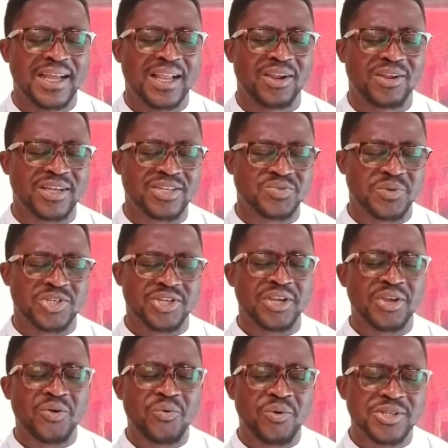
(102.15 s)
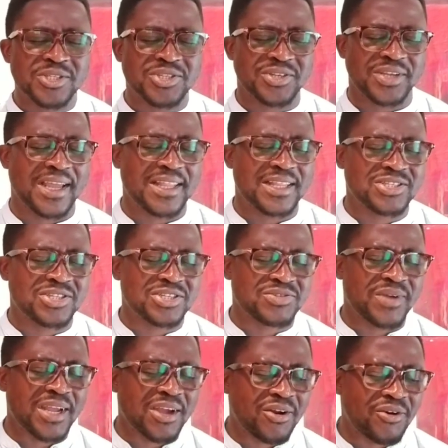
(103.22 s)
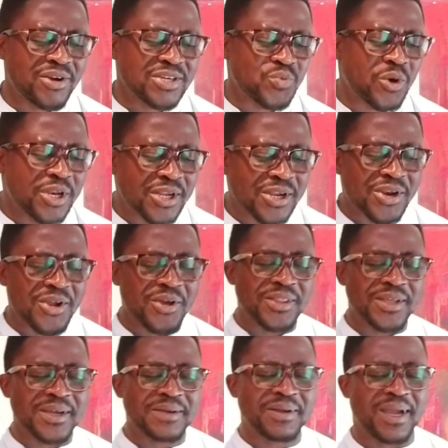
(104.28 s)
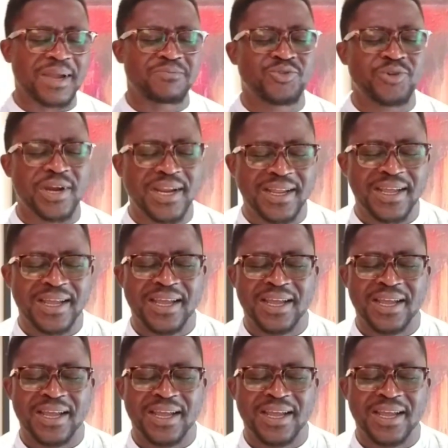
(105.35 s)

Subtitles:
Lord, as we share your word together just to encourage one another, I pray,